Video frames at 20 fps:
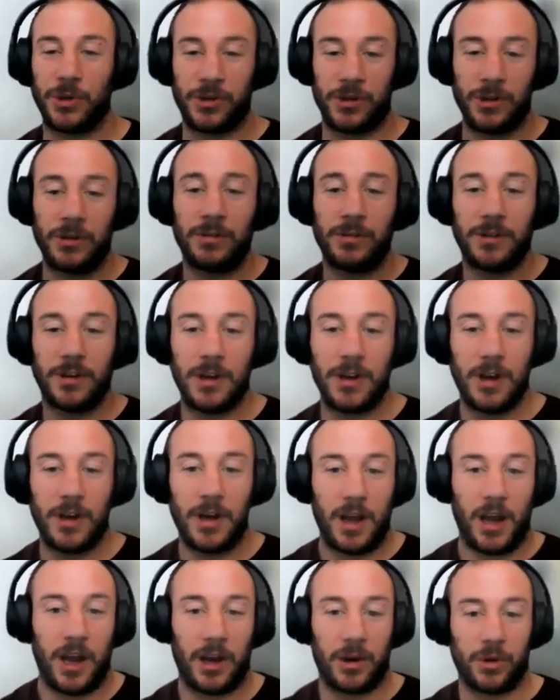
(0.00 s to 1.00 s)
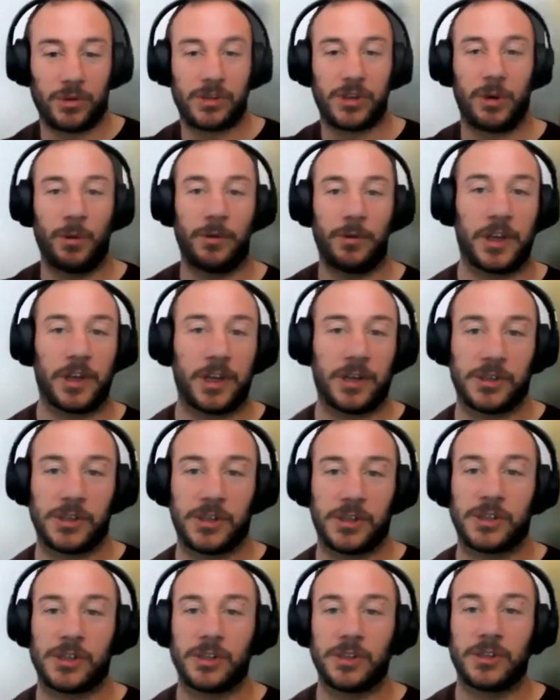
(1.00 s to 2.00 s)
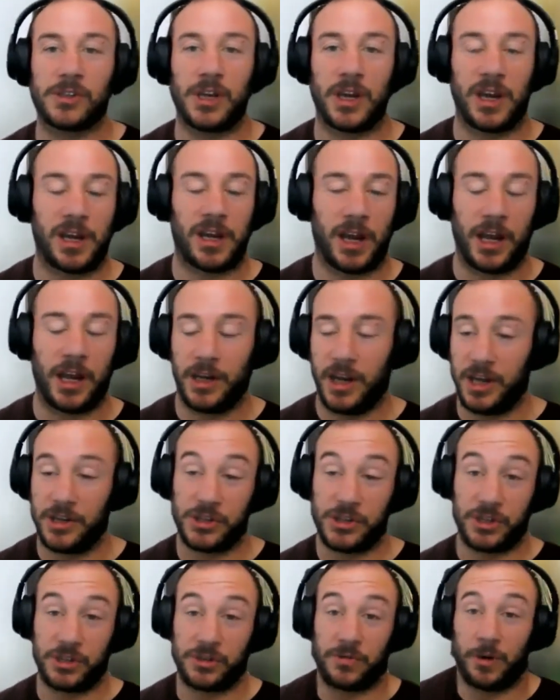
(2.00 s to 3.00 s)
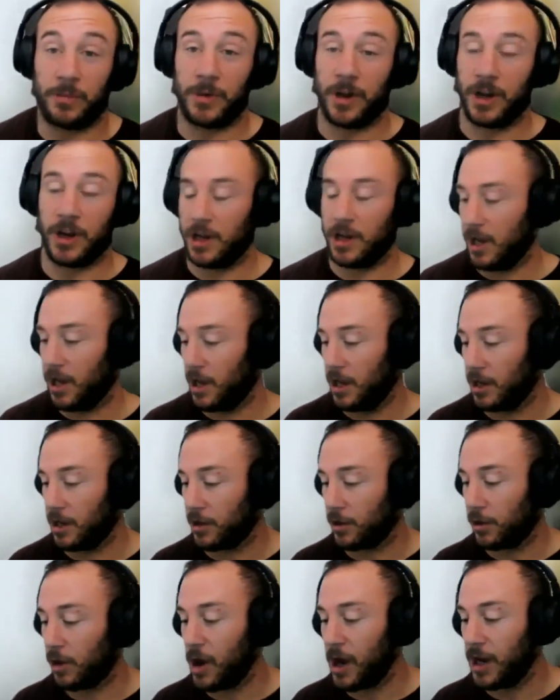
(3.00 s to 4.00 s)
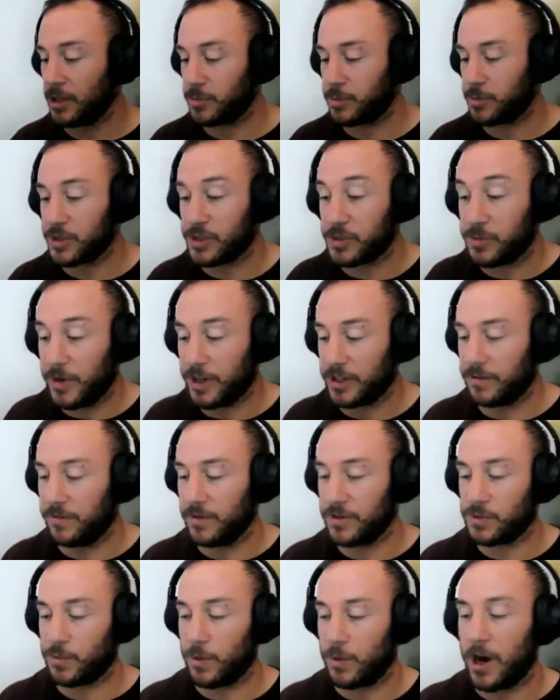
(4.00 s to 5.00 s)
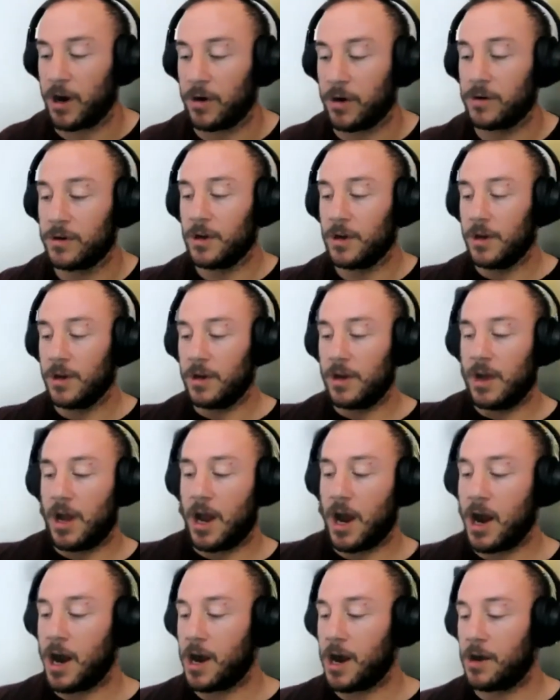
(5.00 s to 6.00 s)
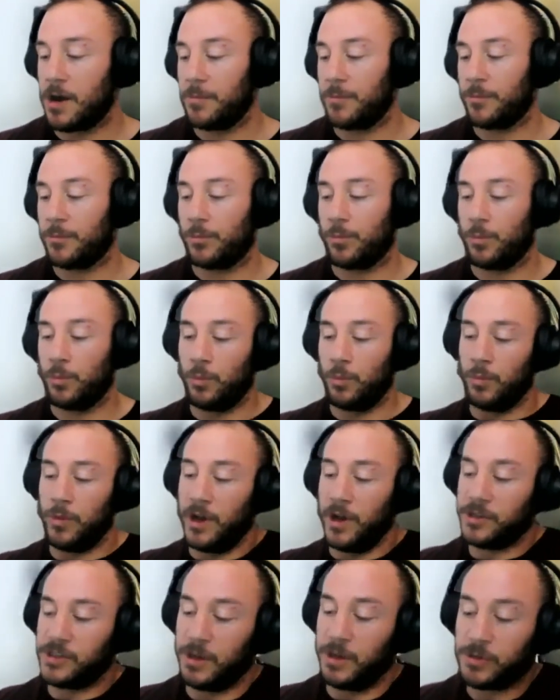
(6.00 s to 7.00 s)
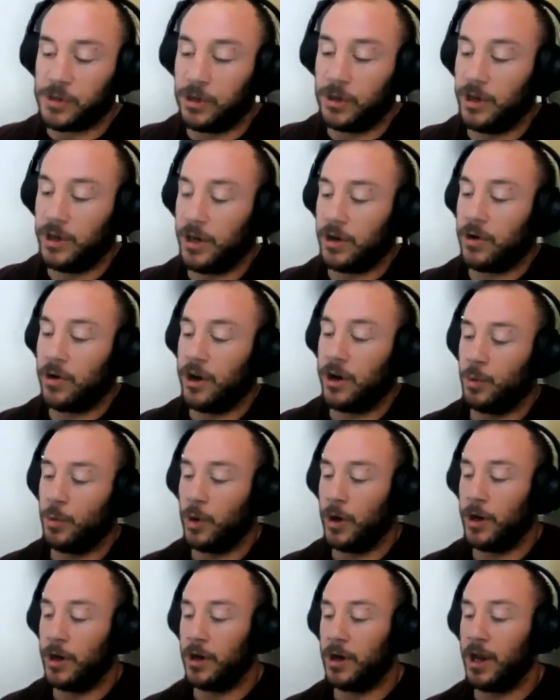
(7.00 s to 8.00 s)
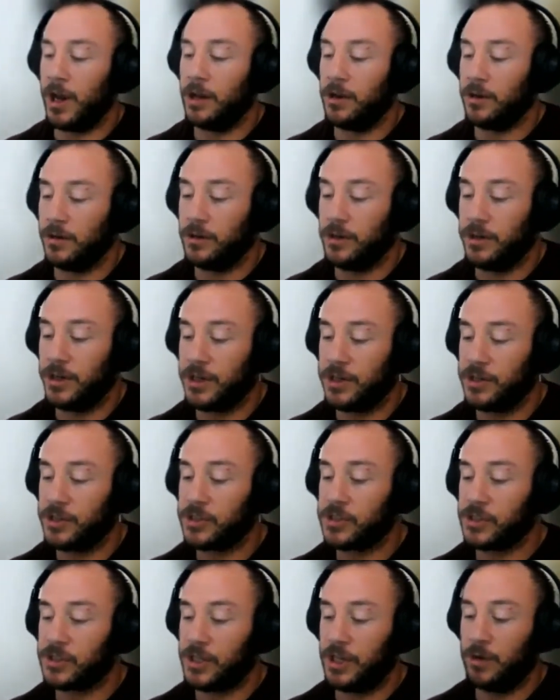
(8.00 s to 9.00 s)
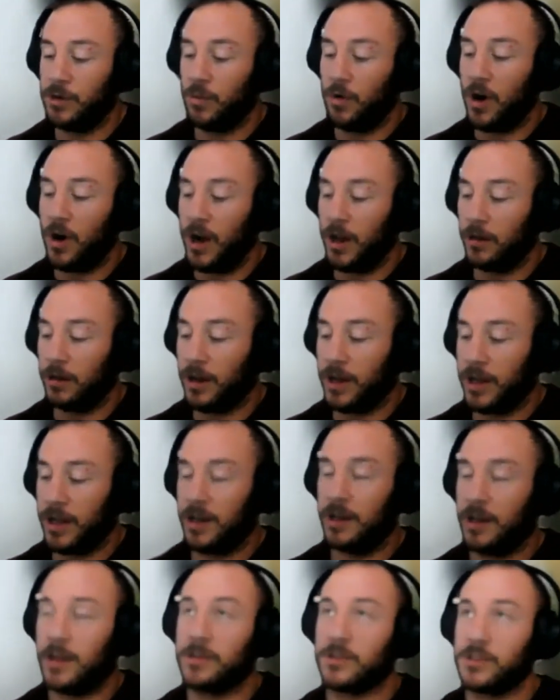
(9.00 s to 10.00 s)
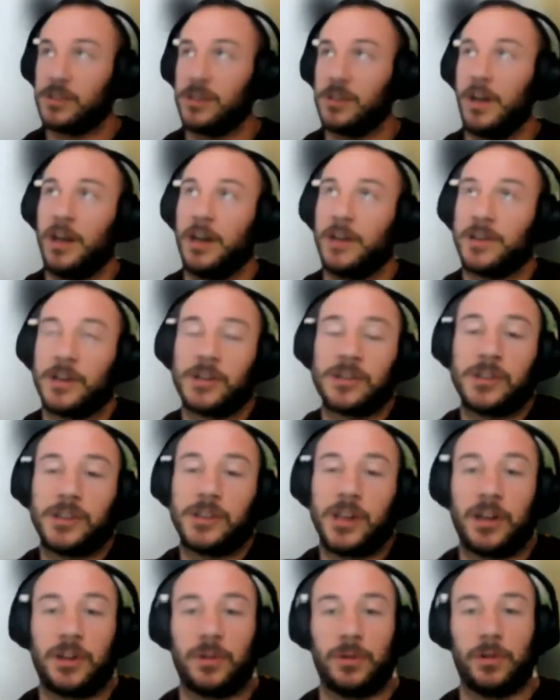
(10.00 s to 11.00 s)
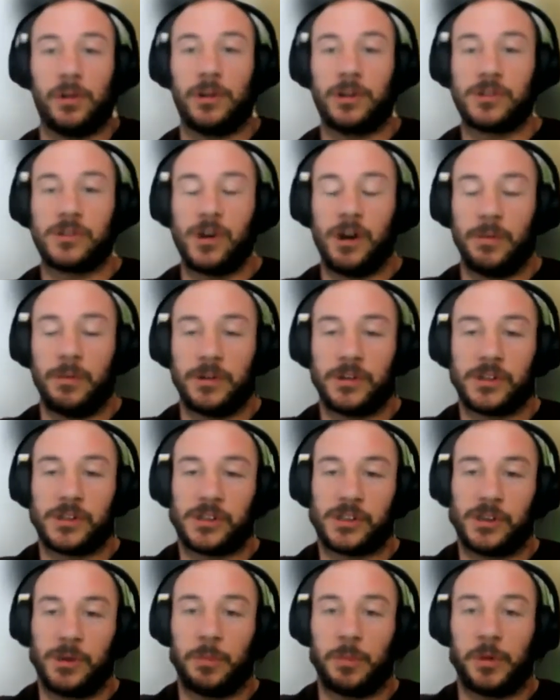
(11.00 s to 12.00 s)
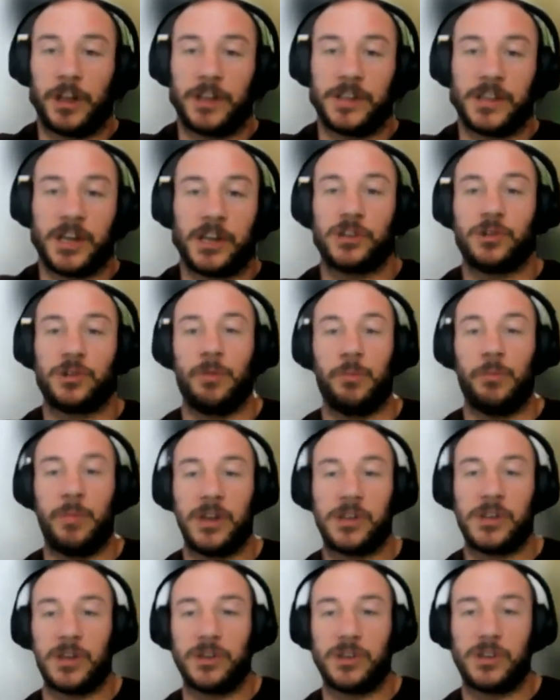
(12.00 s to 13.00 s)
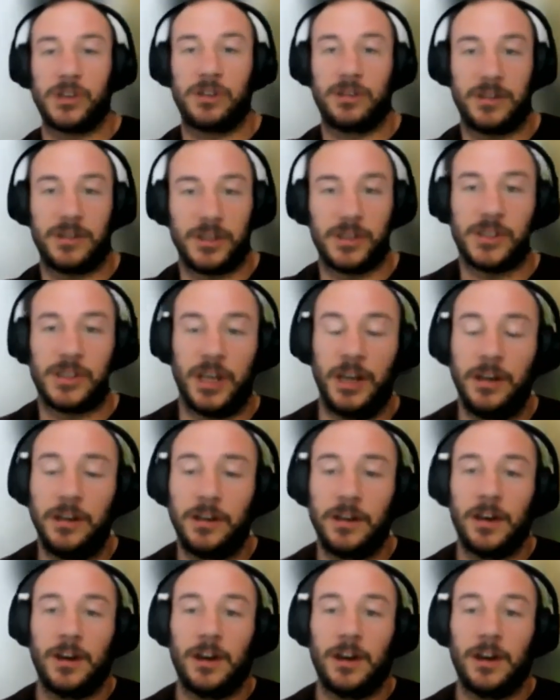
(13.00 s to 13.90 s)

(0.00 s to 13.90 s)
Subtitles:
do. And also with the consistency, and that's just from a client perspective as well. It's absolutely incredible, and you can just see why. And it doesn't take you a lot of time. It just simply takes you a message to send.